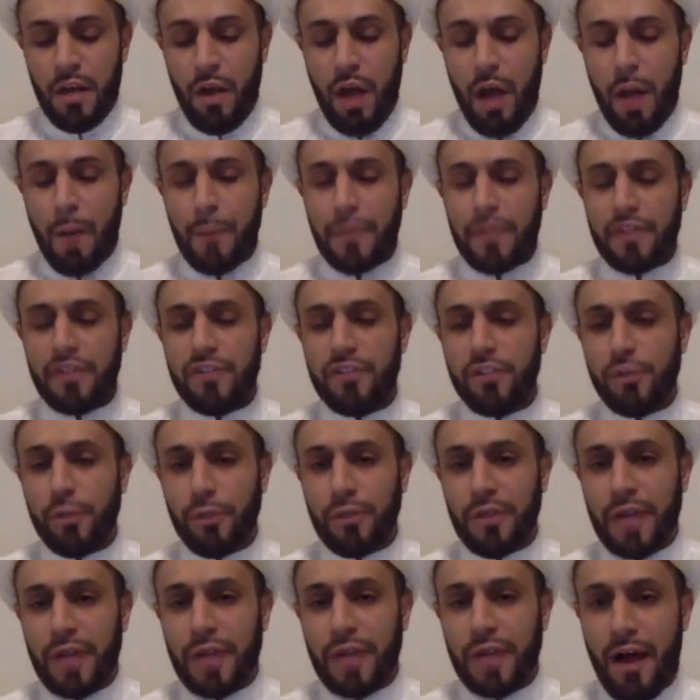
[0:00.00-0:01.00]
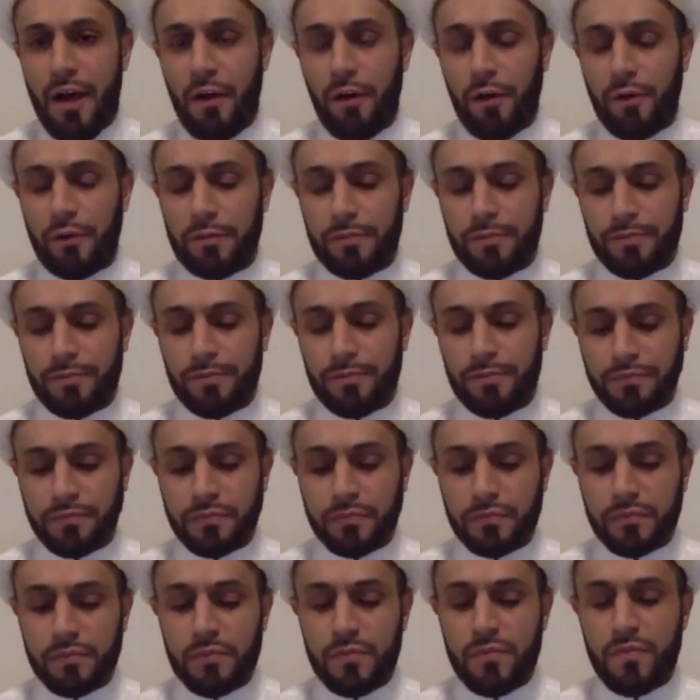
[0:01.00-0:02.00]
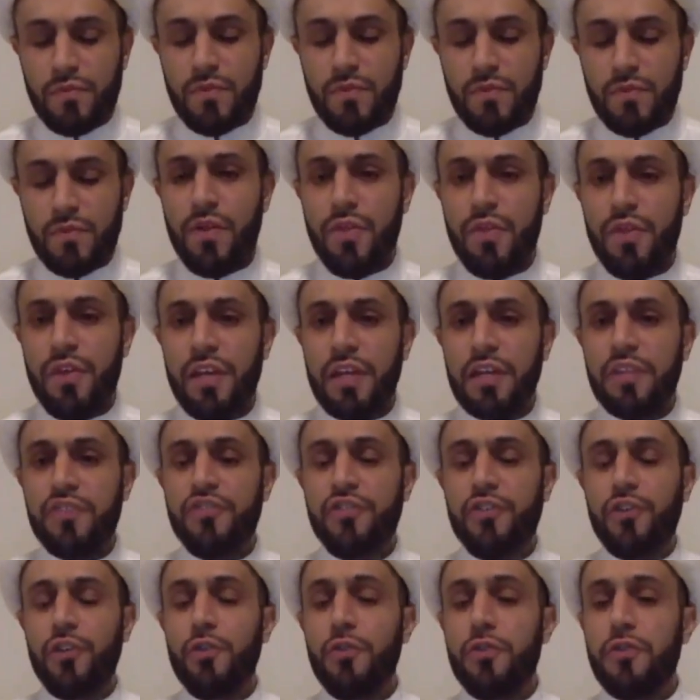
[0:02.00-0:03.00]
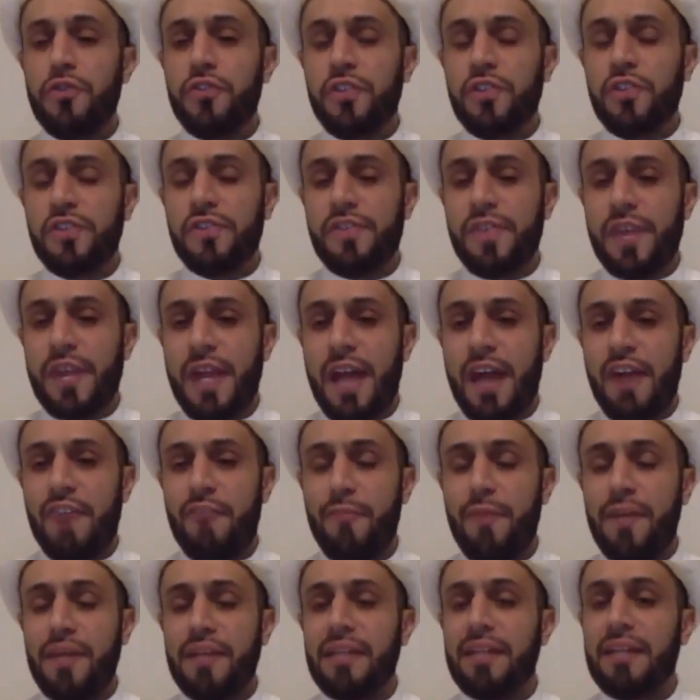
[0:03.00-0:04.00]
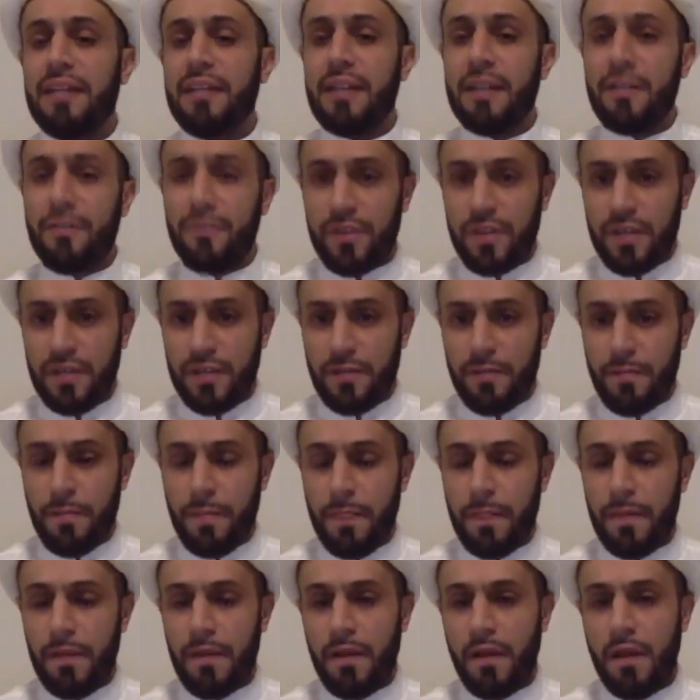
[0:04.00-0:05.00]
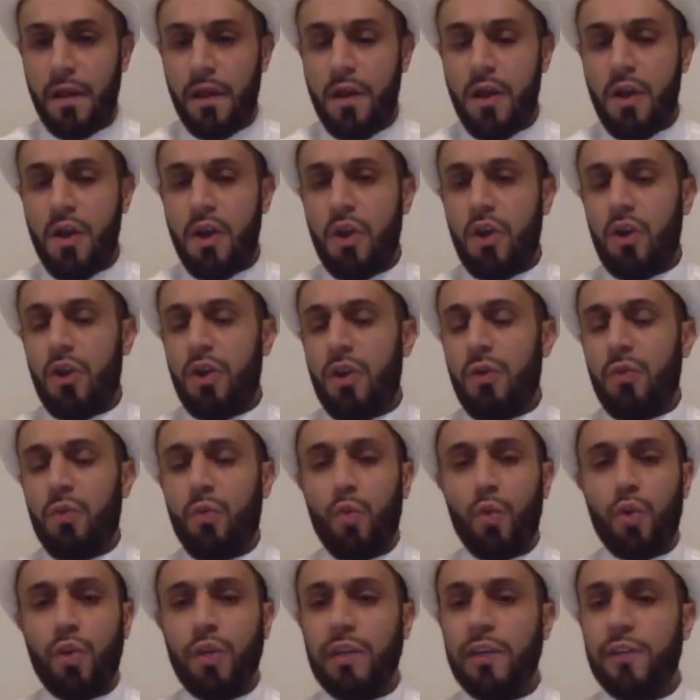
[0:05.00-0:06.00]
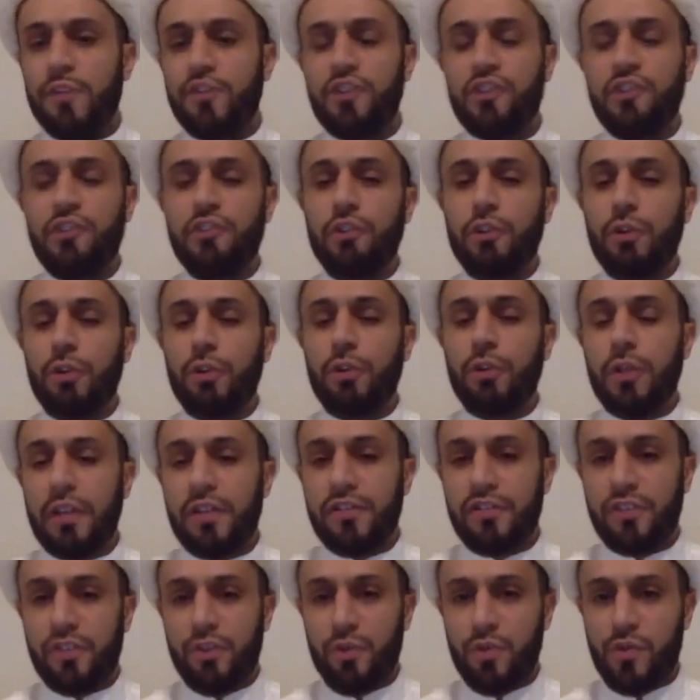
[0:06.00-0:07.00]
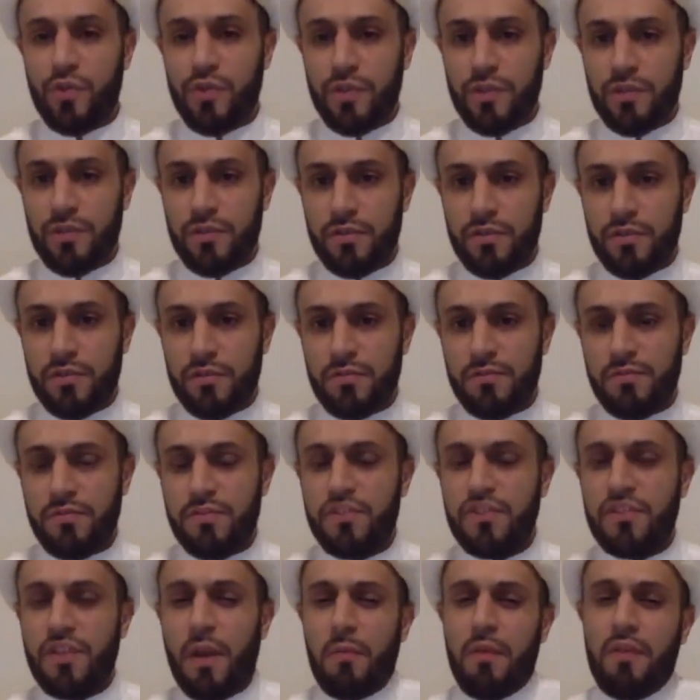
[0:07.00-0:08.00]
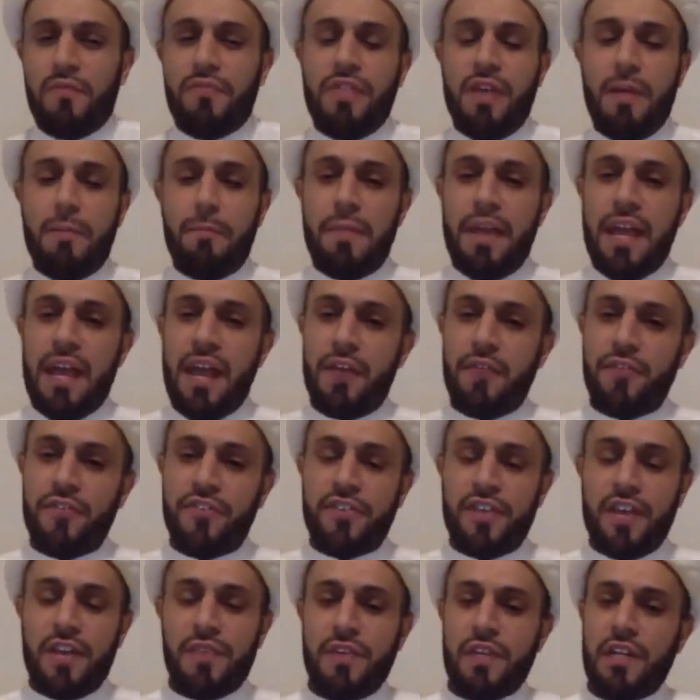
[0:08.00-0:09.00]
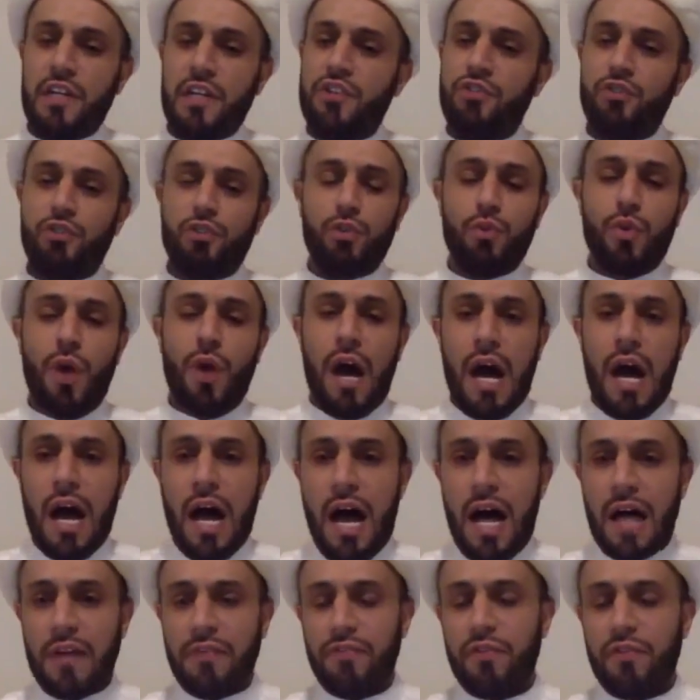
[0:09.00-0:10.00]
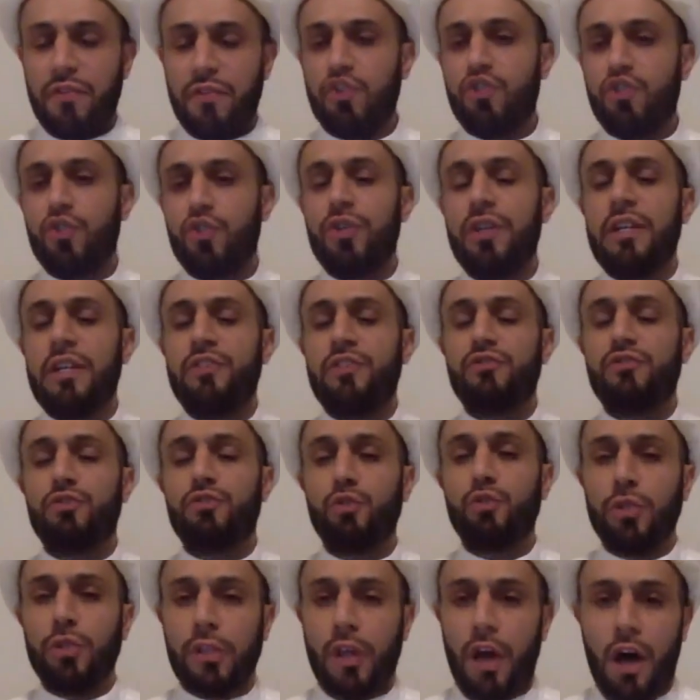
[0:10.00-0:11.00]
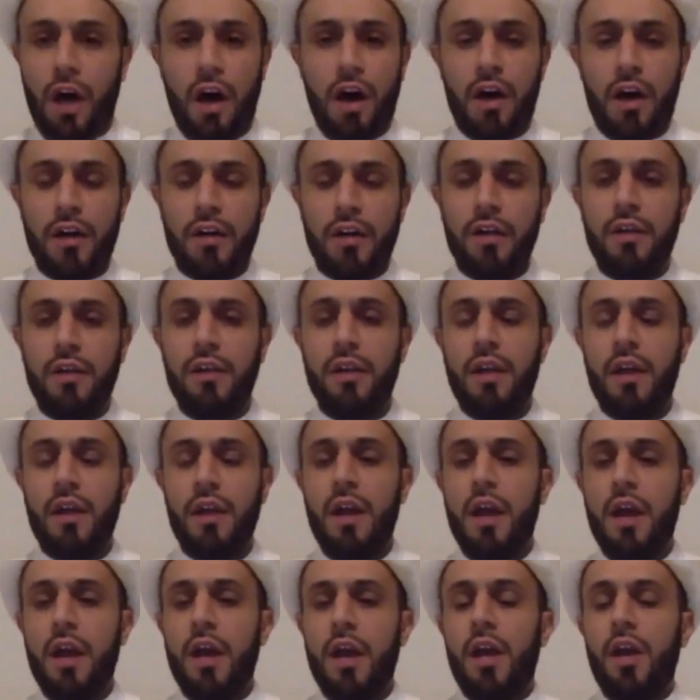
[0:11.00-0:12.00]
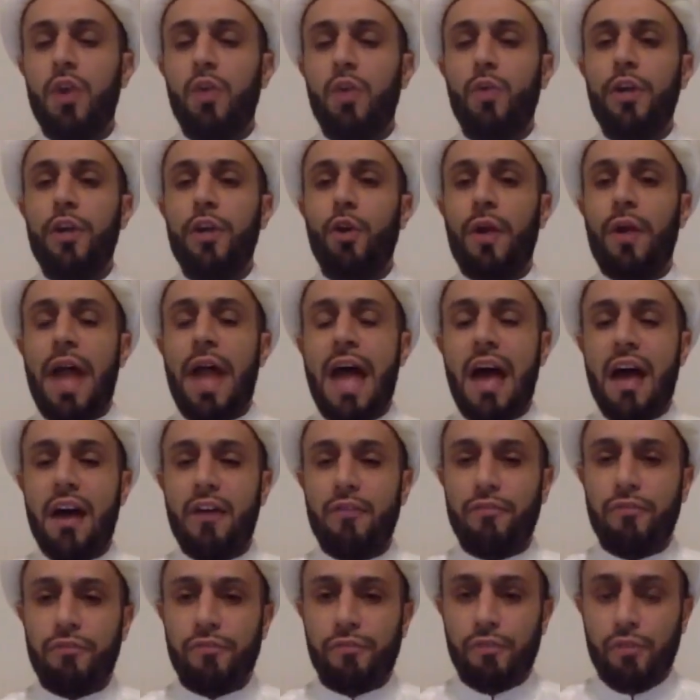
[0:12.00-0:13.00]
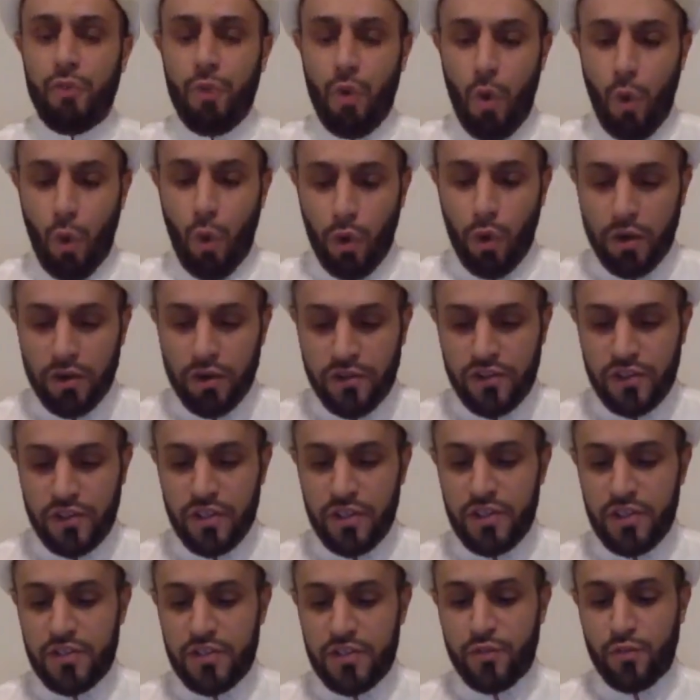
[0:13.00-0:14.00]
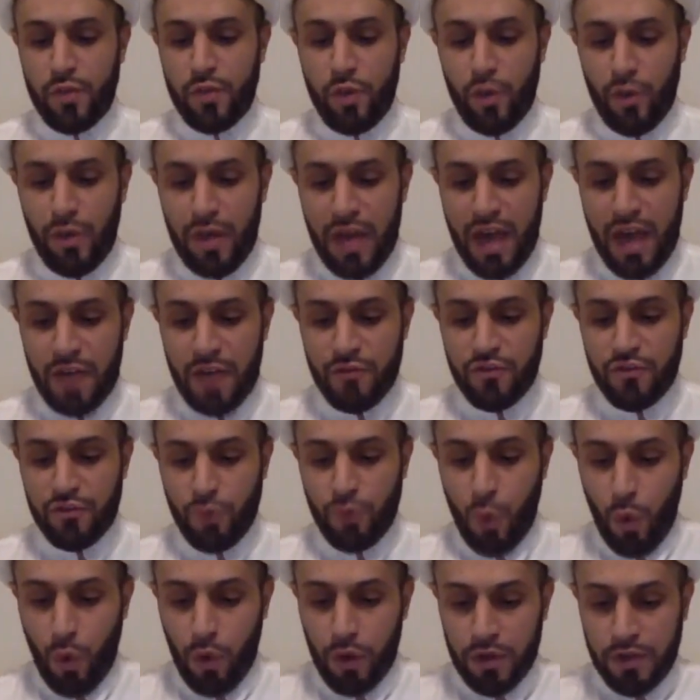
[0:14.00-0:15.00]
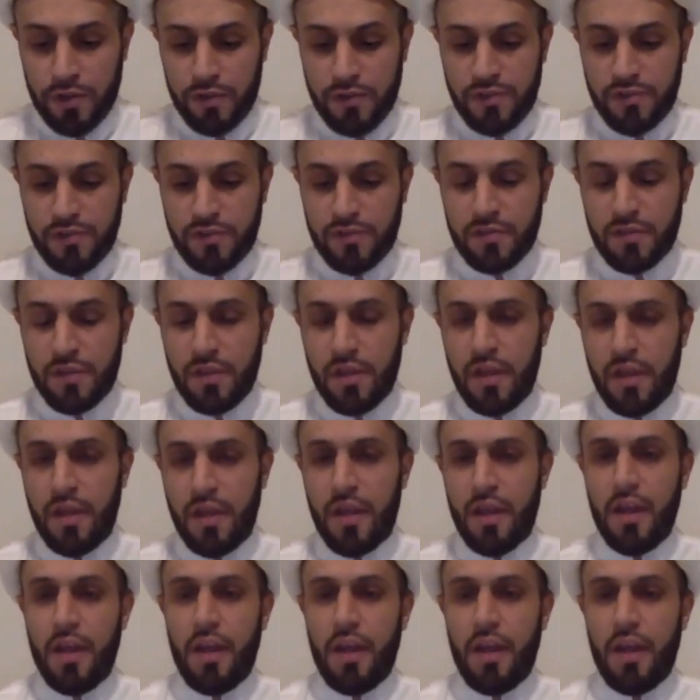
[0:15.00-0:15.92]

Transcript: Now, up until now, the excuses that have been given were logistical excuses. Some of them may have said that it's too hot, the journey is too long, we don't have horses, we don't have swords.